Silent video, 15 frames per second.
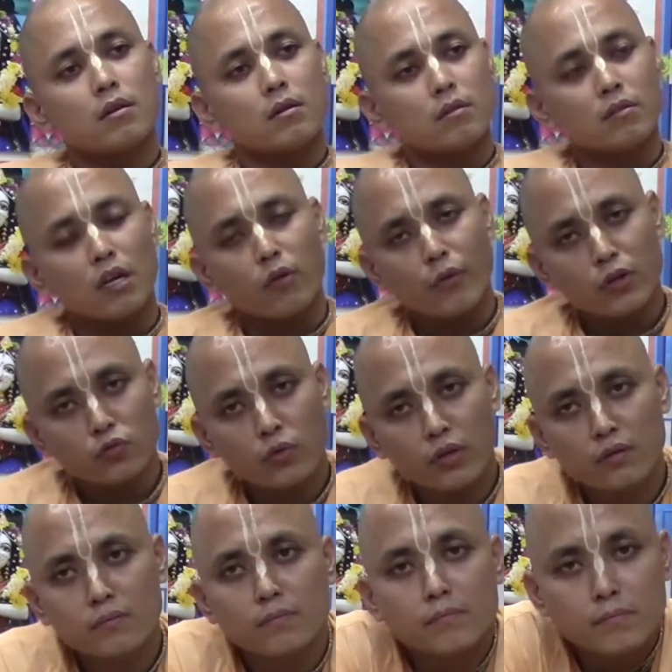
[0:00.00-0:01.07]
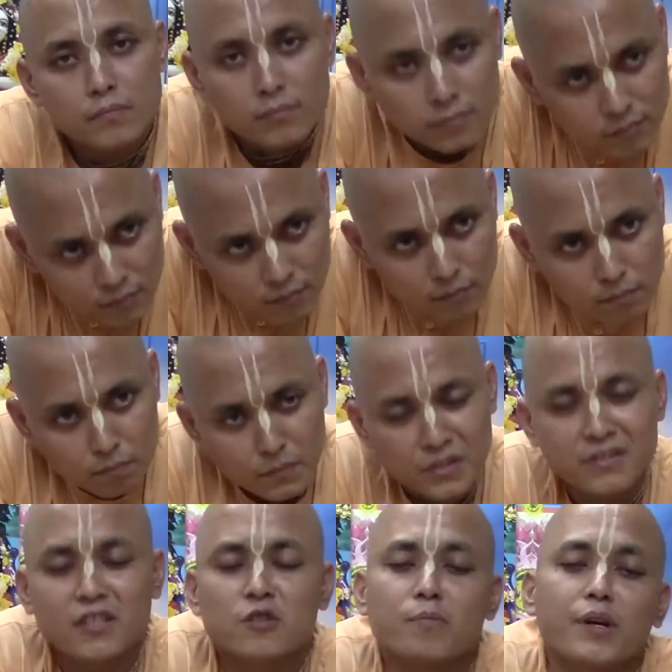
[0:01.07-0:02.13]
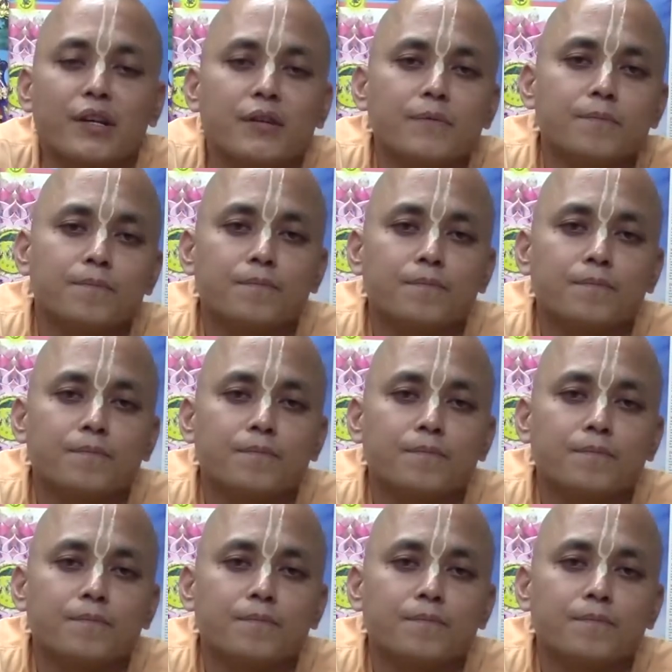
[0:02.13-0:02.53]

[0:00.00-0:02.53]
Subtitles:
There was one businessman,